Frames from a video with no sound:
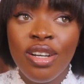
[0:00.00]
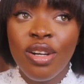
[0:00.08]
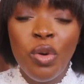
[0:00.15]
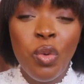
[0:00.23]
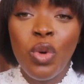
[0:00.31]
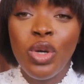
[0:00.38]

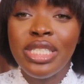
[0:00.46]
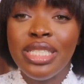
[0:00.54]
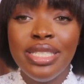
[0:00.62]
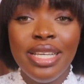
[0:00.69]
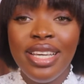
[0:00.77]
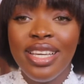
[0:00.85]

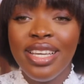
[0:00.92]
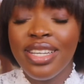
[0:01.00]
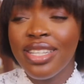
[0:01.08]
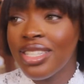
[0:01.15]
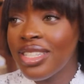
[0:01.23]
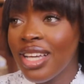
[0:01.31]
1 day
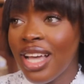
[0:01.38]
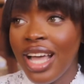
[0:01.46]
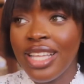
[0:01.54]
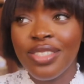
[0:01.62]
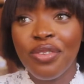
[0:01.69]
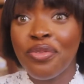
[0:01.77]

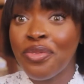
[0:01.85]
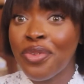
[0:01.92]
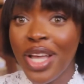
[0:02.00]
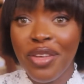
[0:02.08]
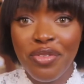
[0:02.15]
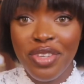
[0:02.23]
and
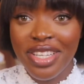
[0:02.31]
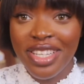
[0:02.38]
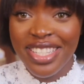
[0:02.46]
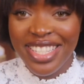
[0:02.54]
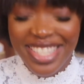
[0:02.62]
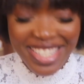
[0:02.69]
5
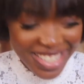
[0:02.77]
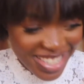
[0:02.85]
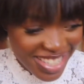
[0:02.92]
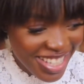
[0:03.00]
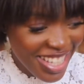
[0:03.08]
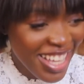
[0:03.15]
years.
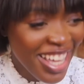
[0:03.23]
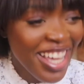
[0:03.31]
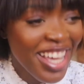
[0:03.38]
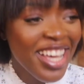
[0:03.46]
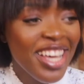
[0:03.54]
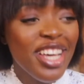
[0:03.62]

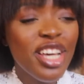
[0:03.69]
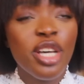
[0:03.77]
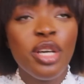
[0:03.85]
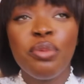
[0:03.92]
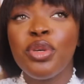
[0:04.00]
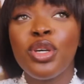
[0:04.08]

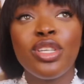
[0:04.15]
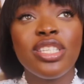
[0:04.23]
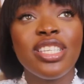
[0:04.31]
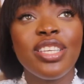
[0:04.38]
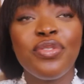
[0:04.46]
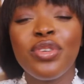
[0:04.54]

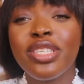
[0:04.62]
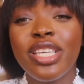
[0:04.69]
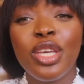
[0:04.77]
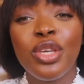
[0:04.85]
Because it feels like